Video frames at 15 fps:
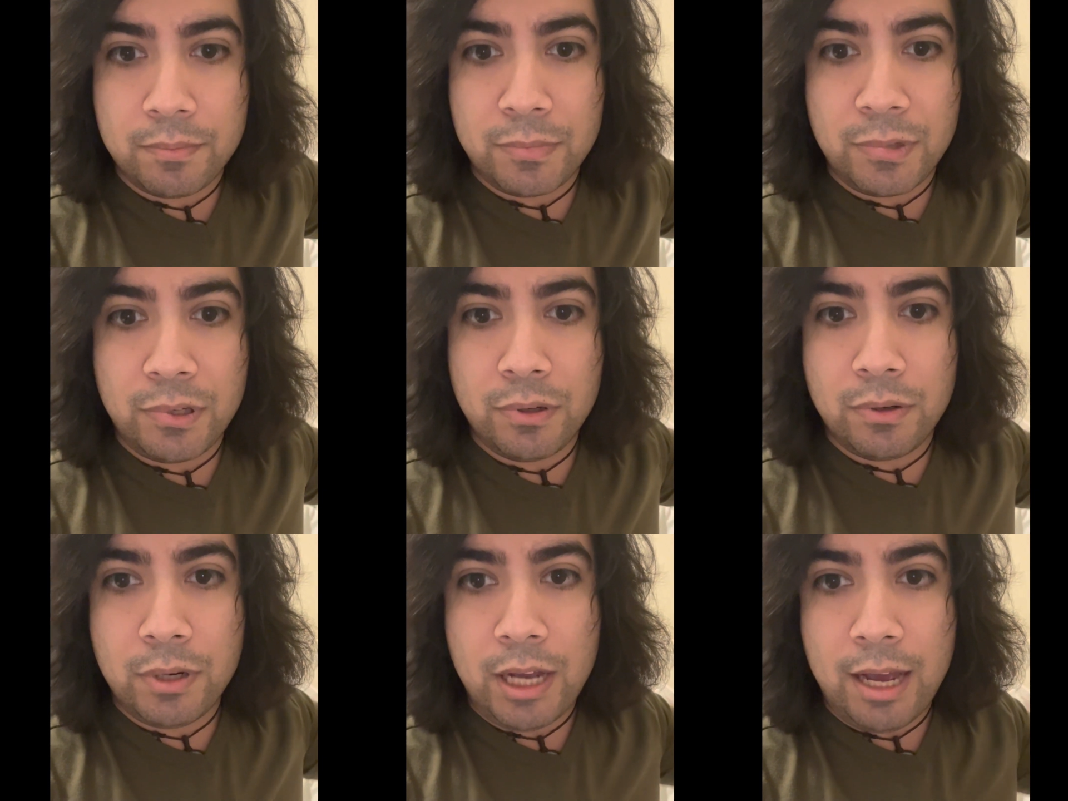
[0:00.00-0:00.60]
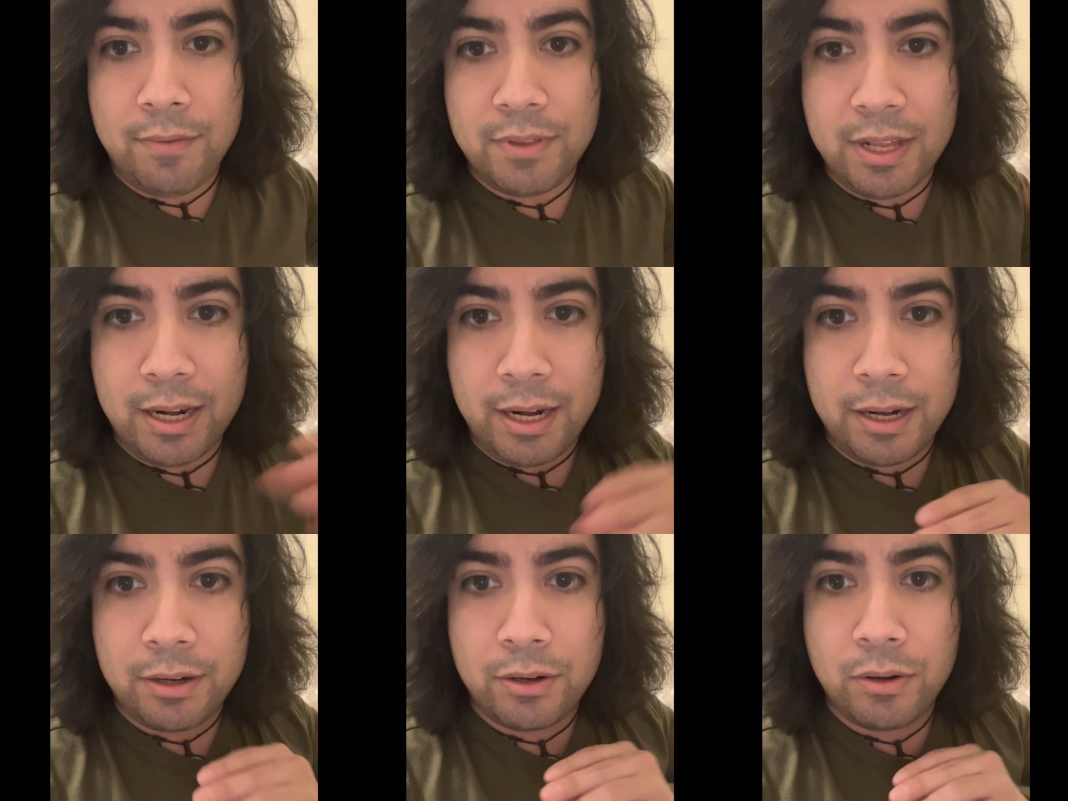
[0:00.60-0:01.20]
You have that
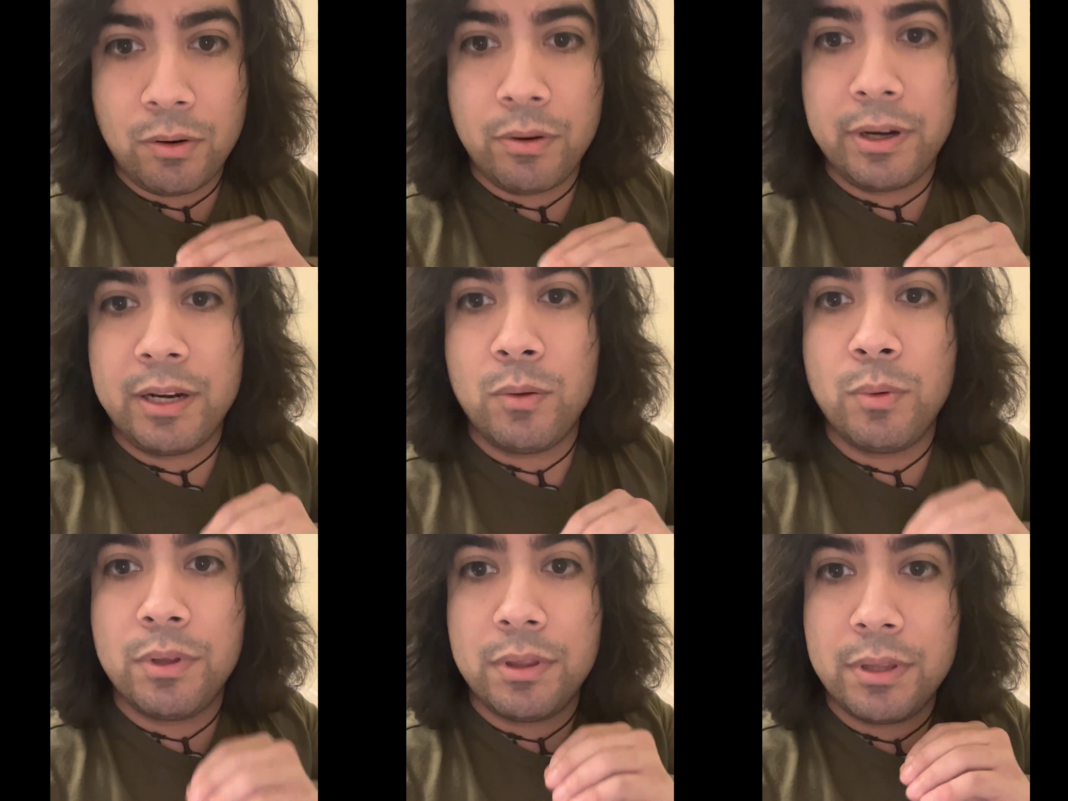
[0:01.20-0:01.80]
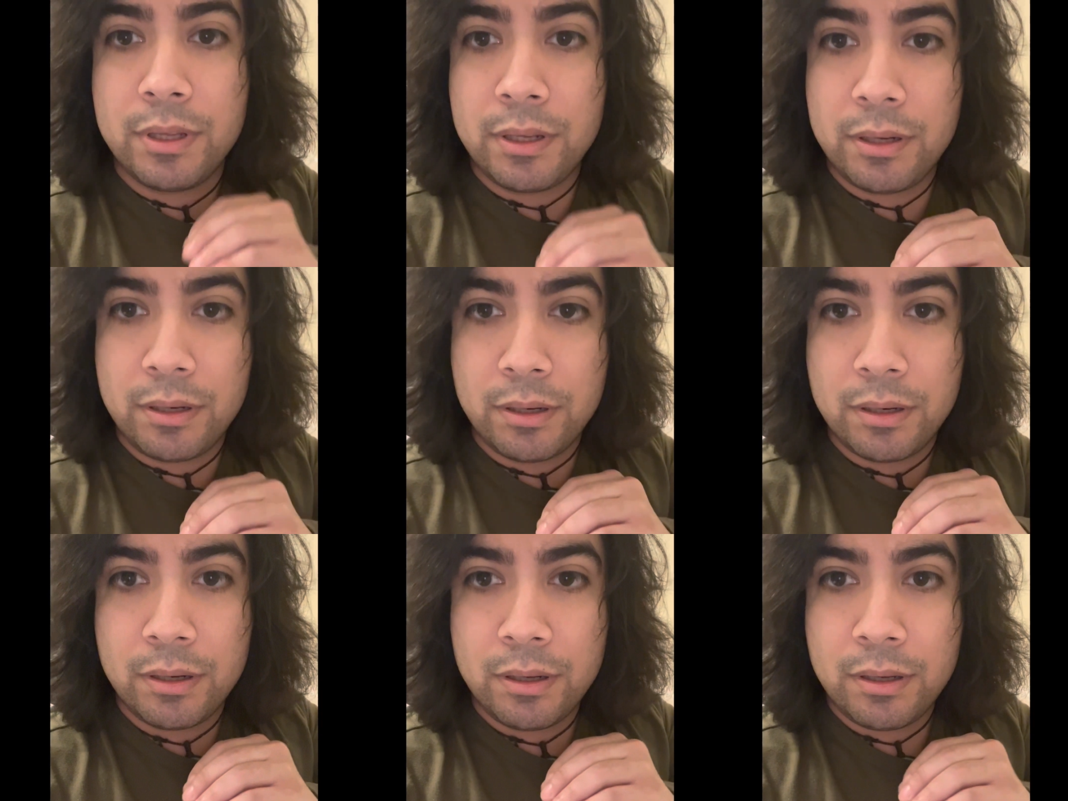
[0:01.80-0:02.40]
anchor already
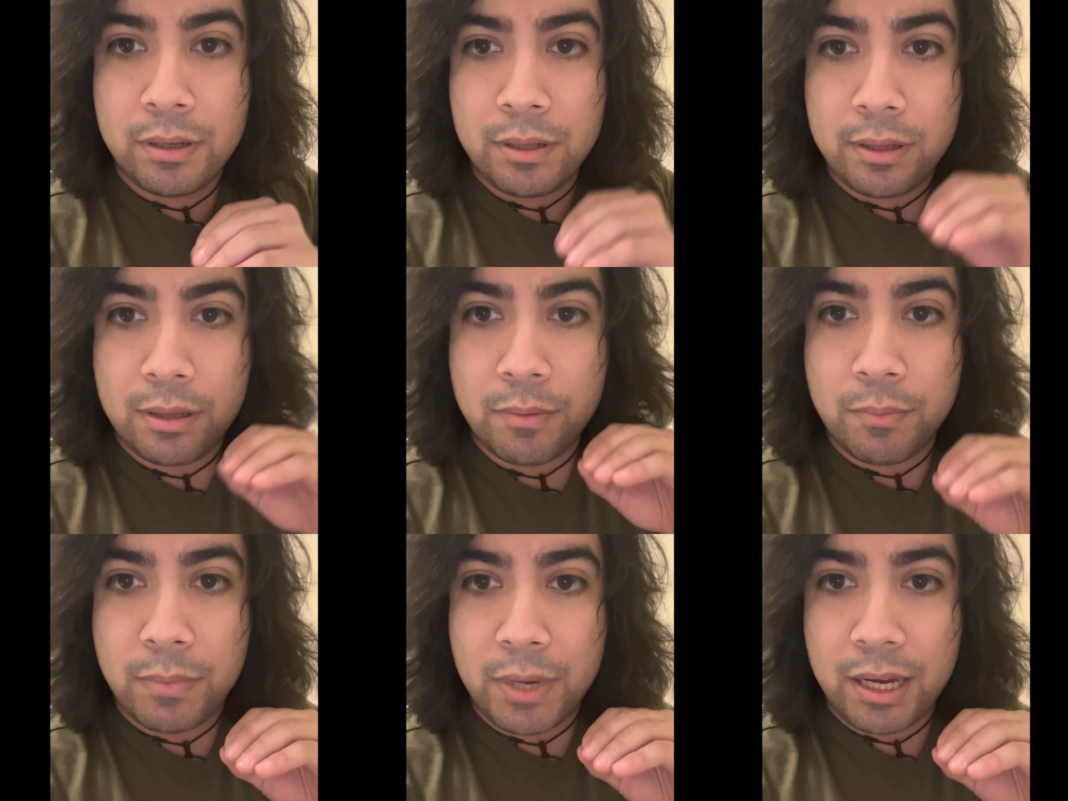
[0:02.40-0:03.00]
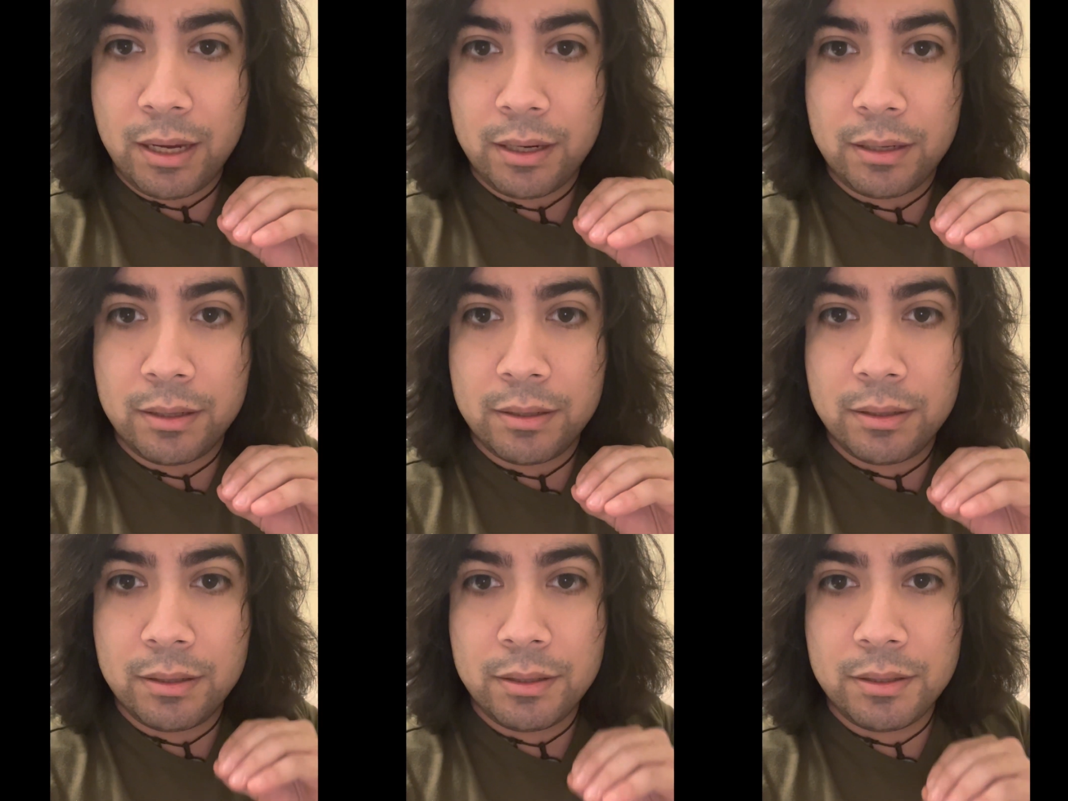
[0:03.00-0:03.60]
within the mind
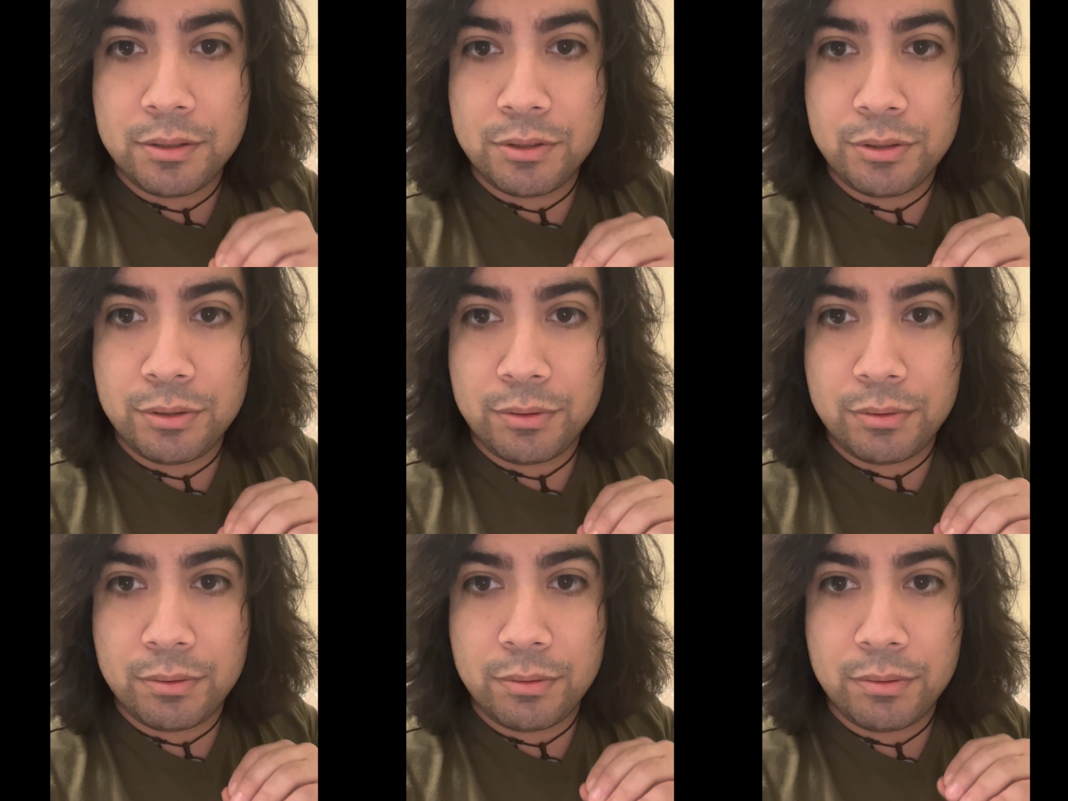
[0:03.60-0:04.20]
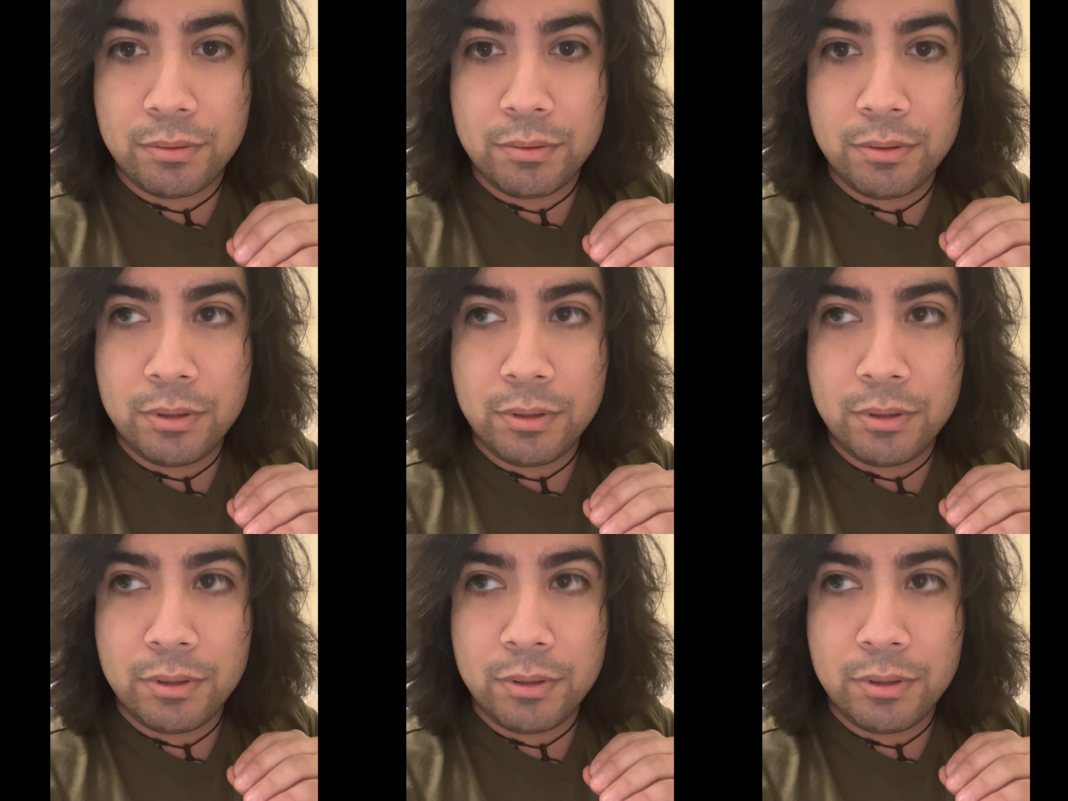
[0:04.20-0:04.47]
to